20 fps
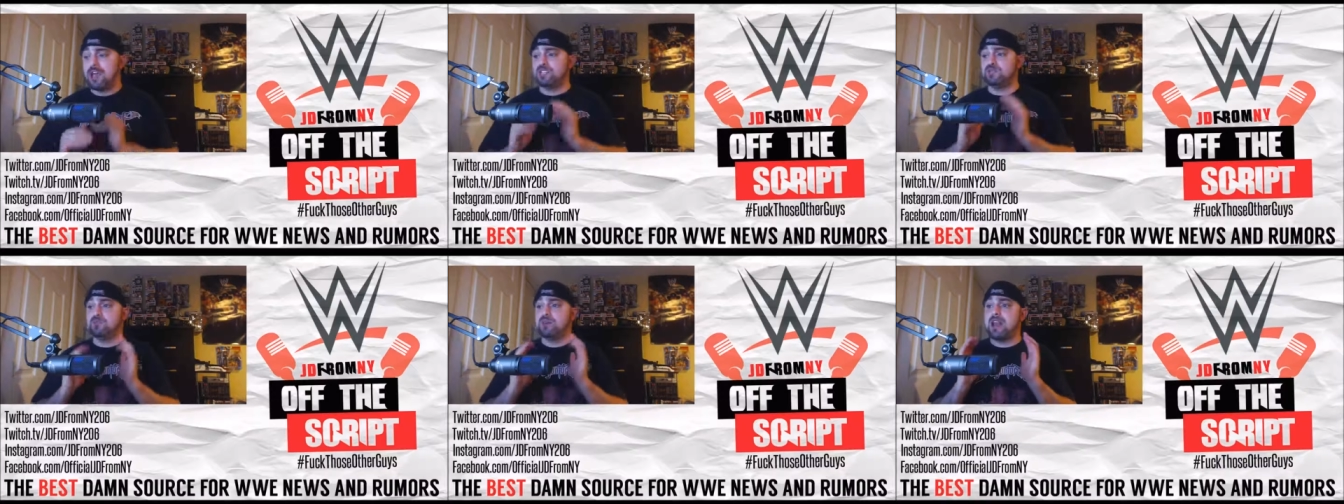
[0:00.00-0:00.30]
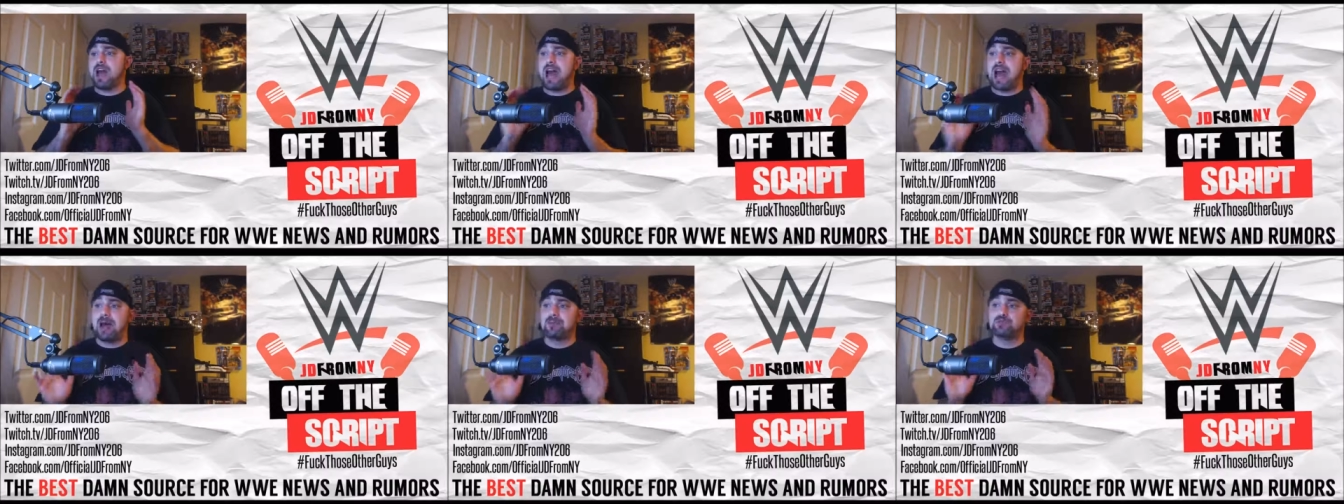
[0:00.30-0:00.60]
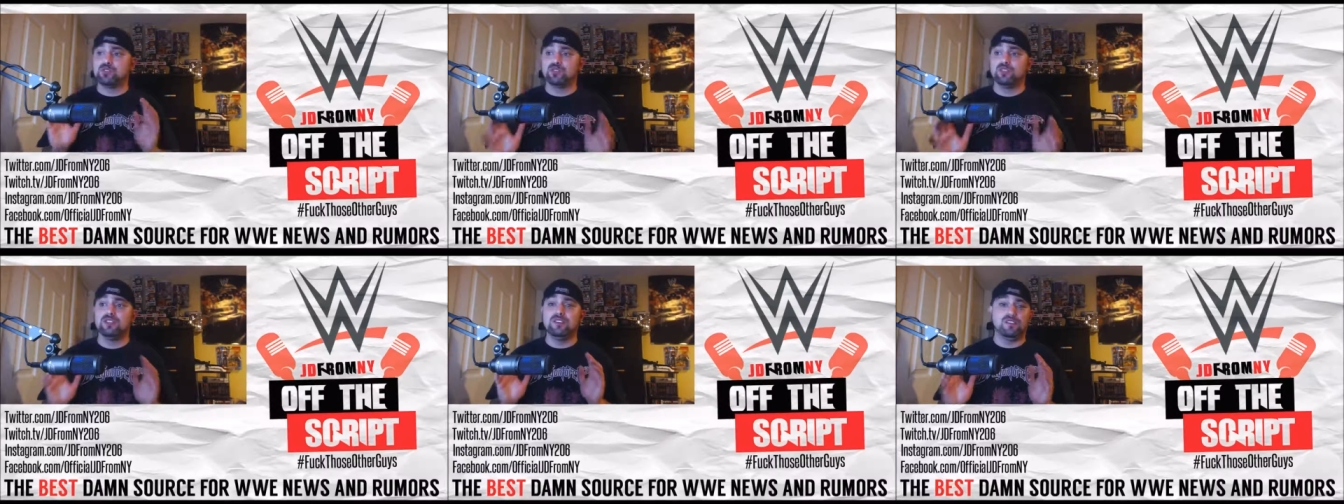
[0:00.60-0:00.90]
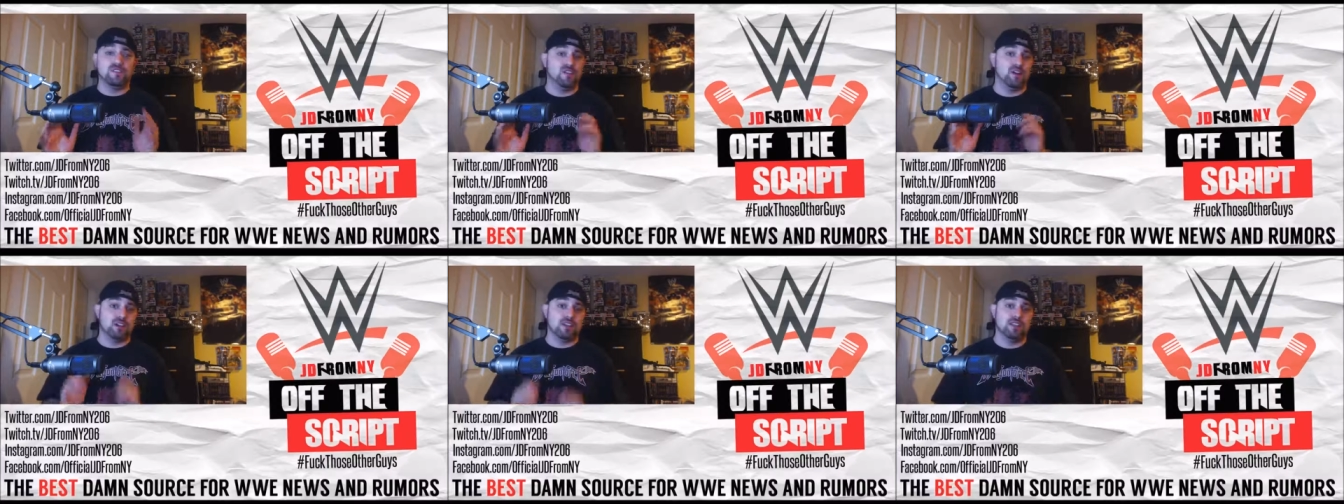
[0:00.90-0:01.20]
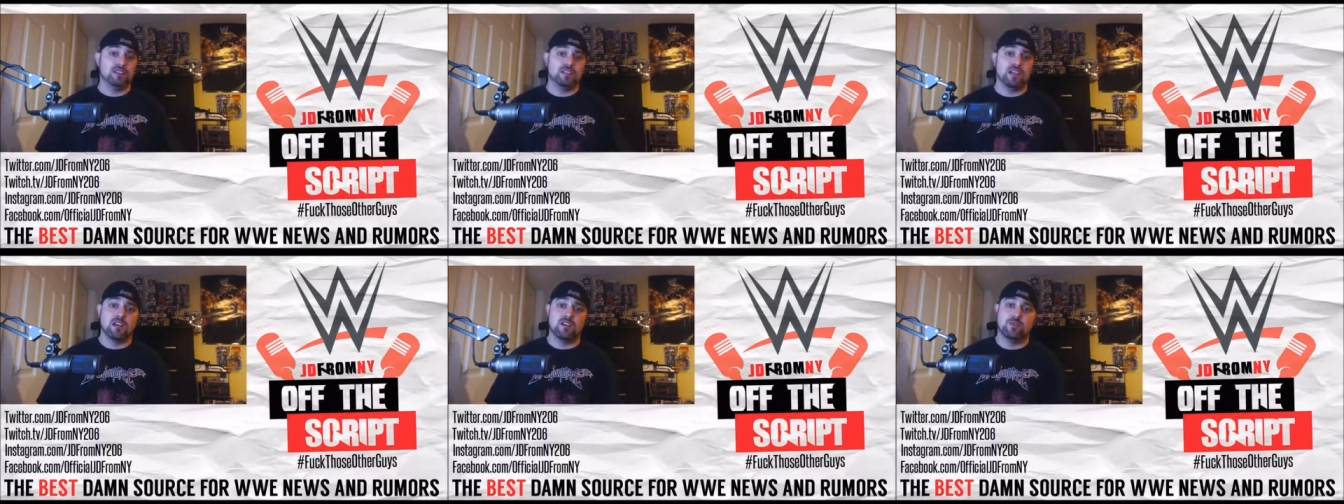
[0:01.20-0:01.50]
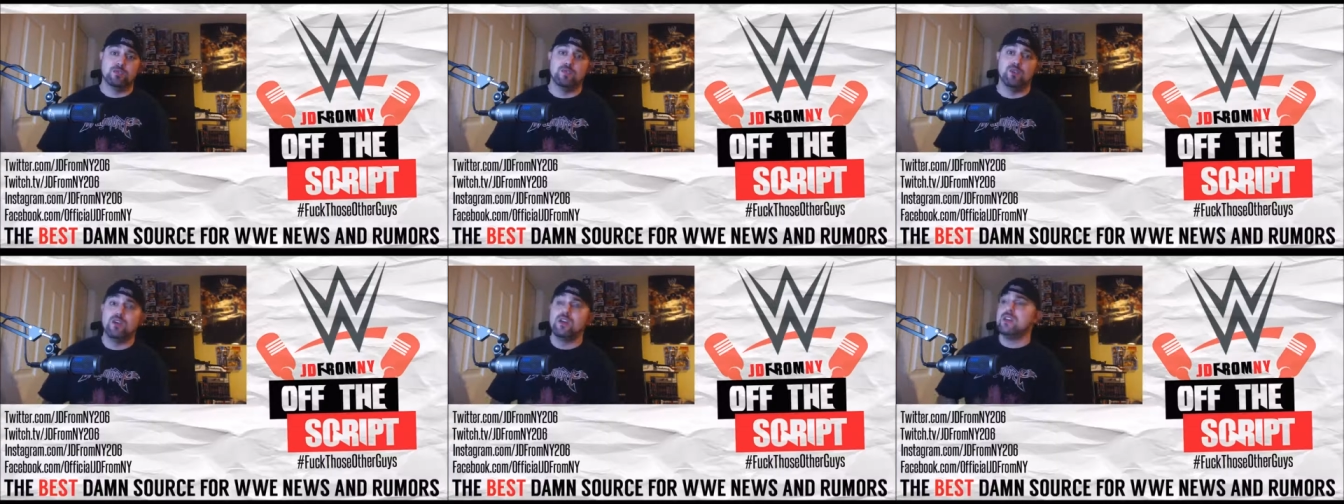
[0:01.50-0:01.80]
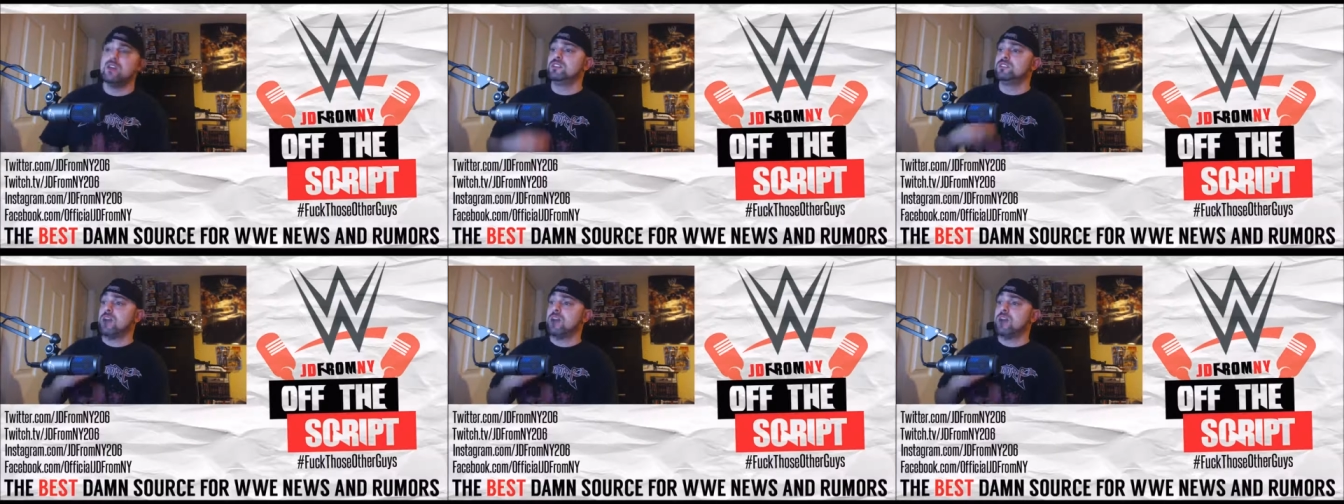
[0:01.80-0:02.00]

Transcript: has been absolutely fucking terrible.